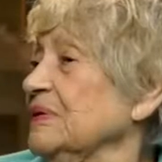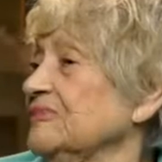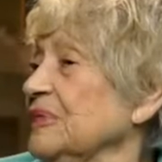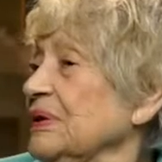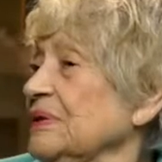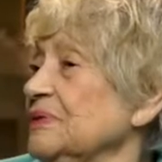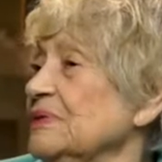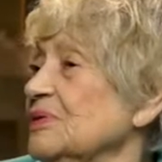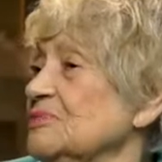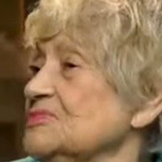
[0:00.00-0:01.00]
really
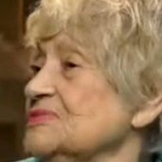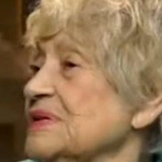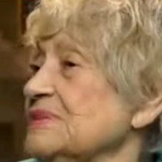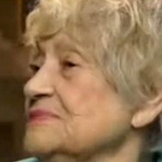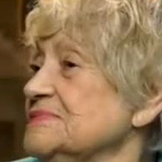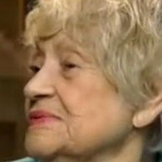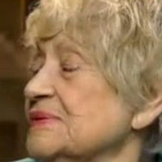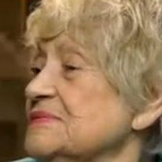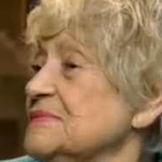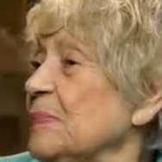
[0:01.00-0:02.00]
knows these
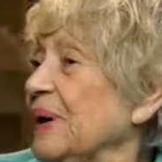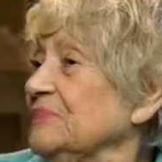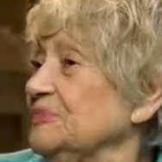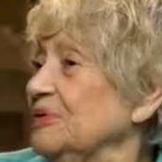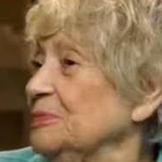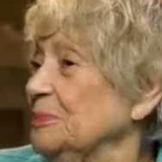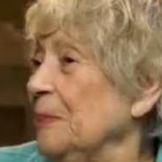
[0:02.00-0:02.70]
things about you.